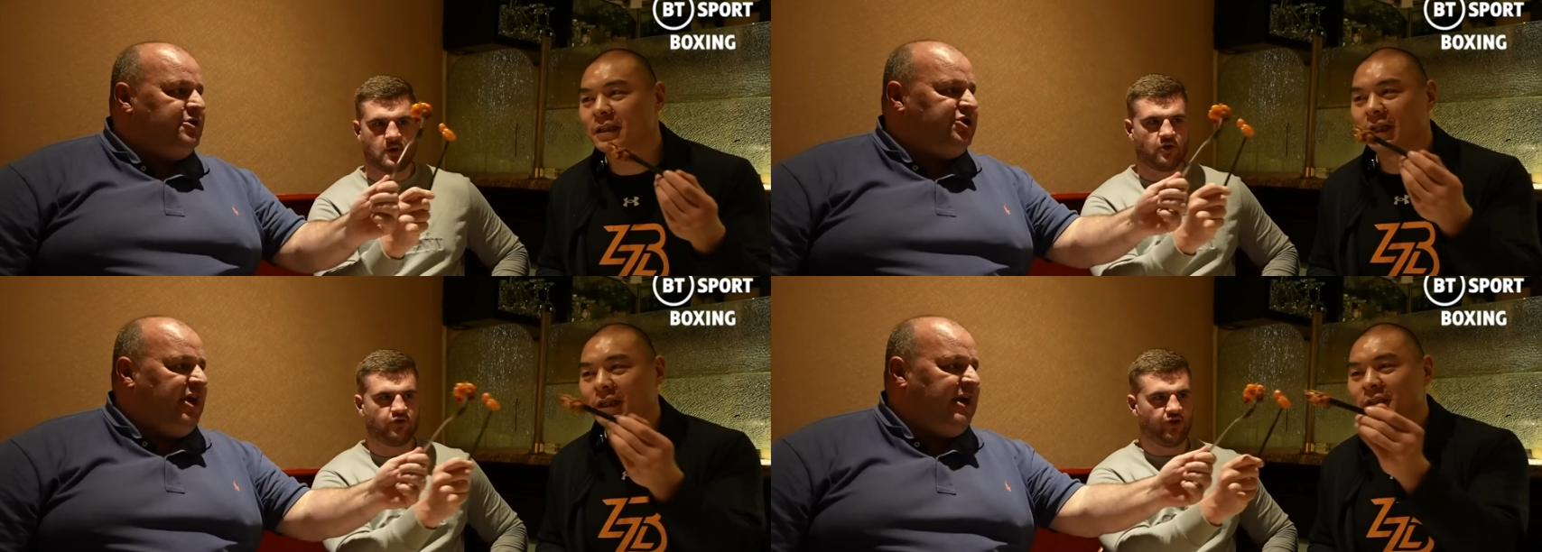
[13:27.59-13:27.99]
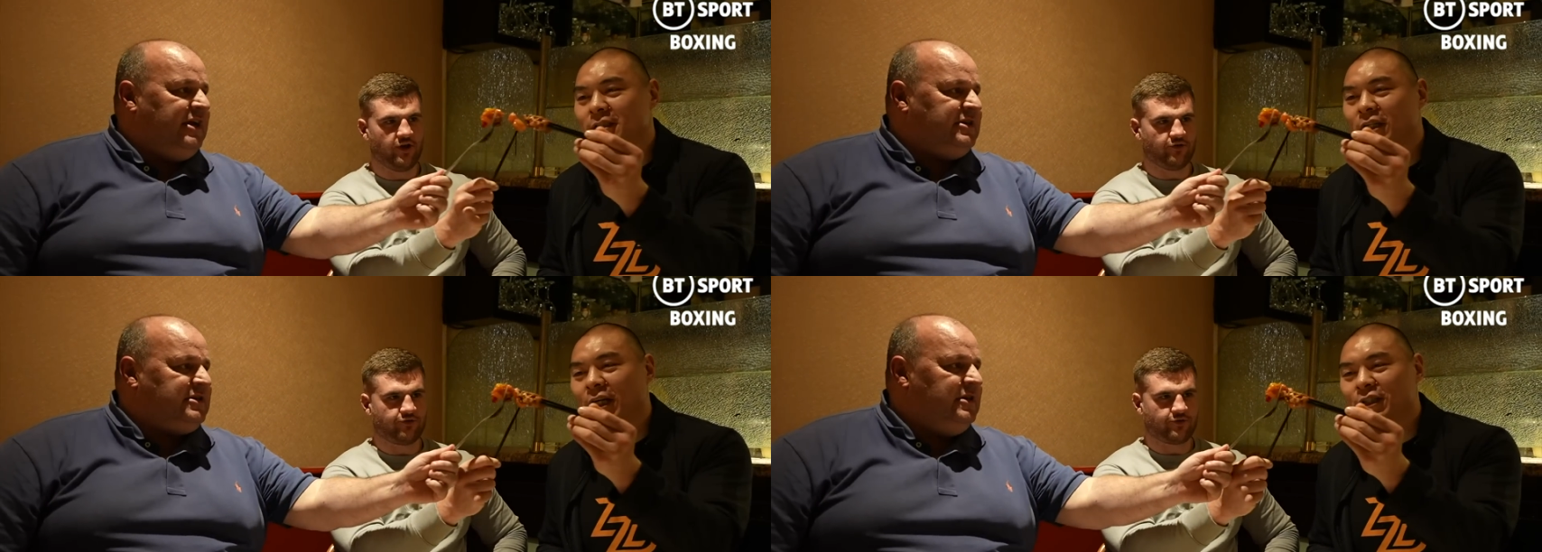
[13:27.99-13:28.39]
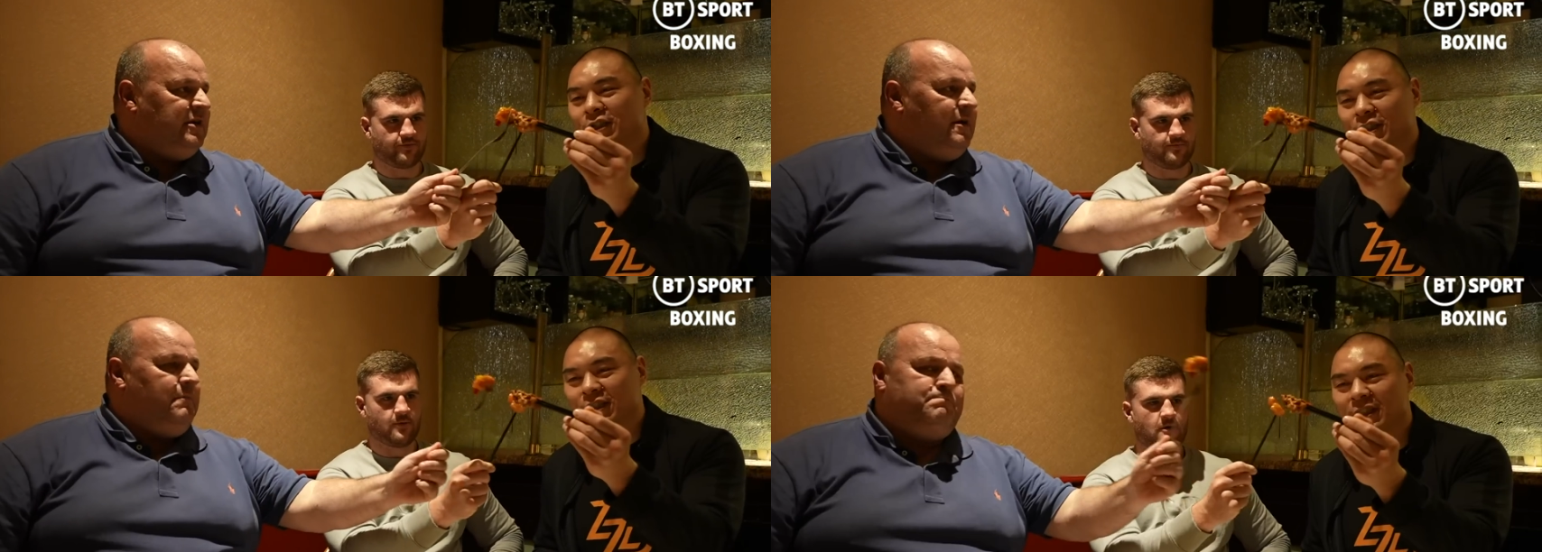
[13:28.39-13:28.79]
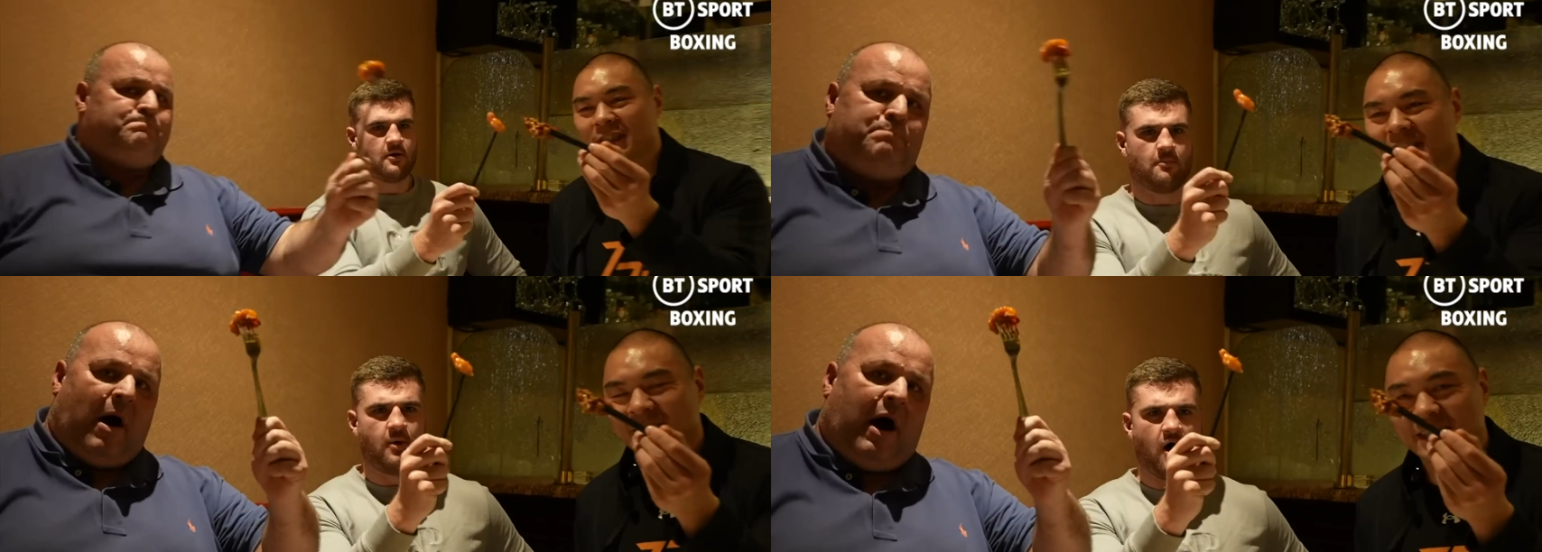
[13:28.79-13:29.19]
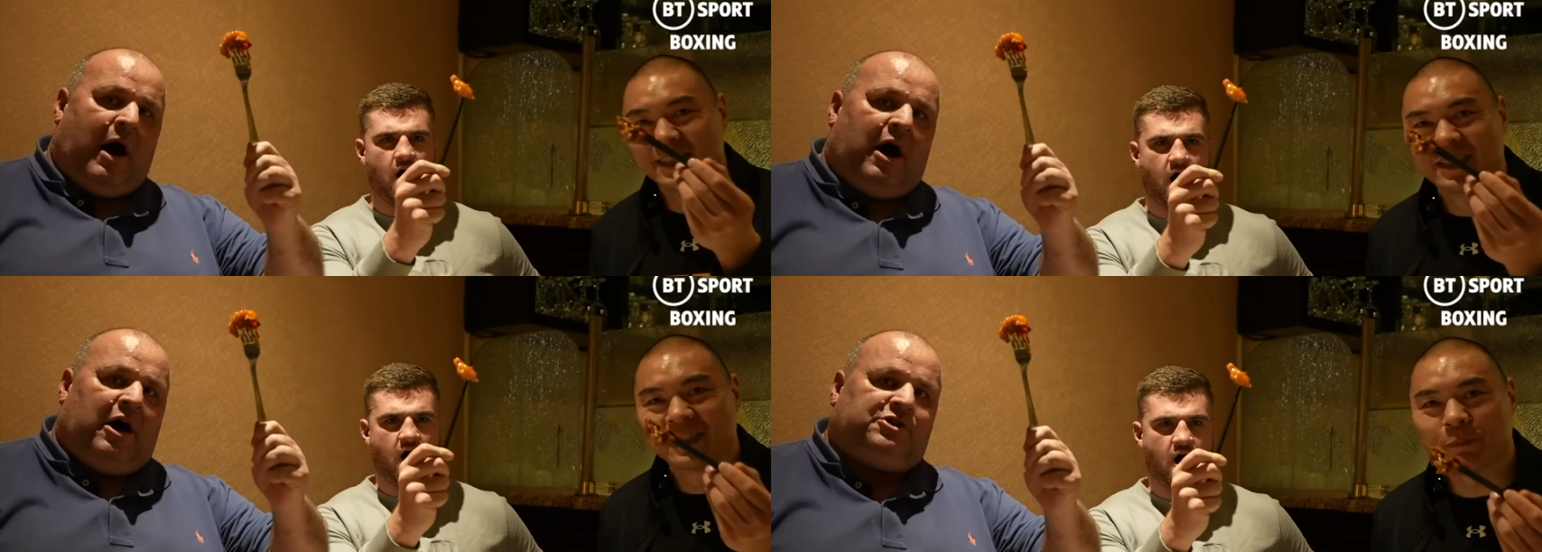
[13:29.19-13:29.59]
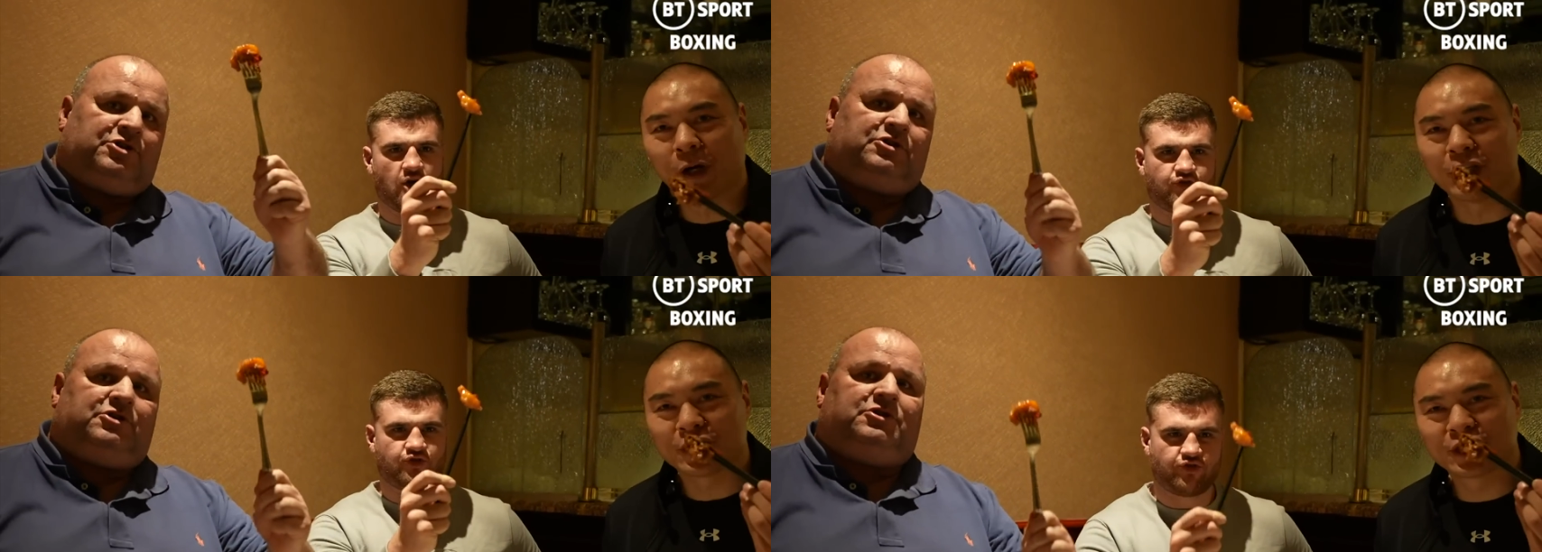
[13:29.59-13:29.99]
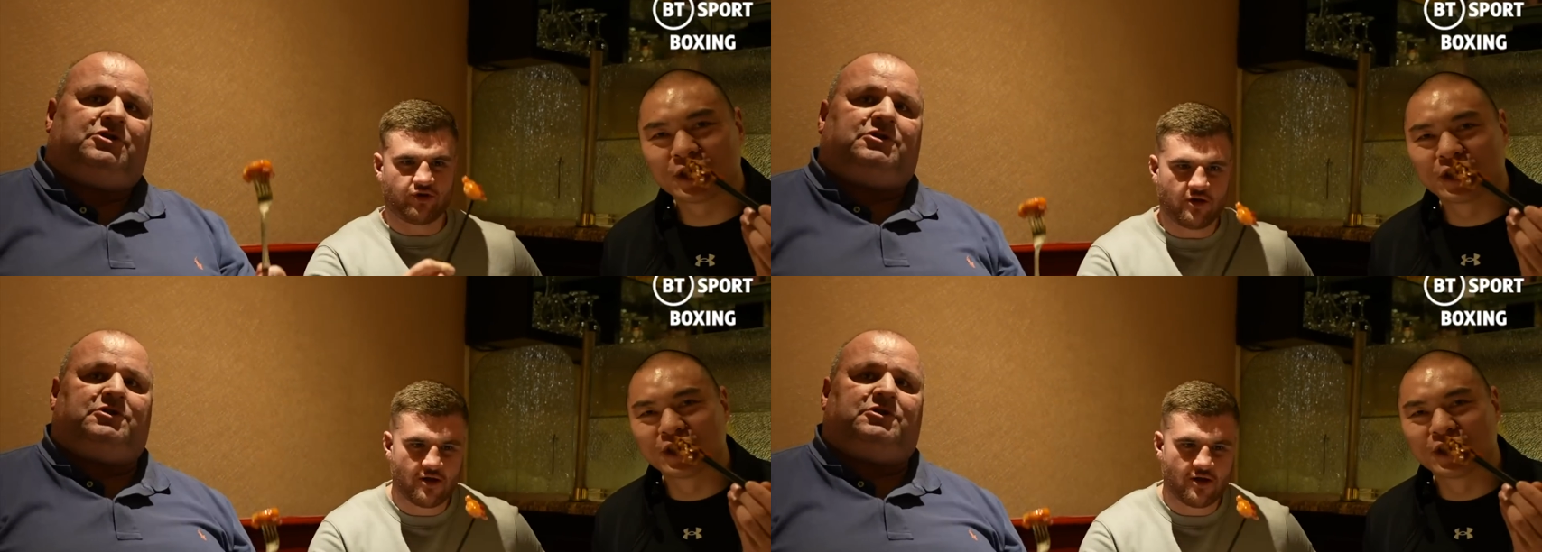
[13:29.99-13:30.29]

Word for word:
Speaker 1: Yeah. Cheers. Cheers. Bosh. Bosh.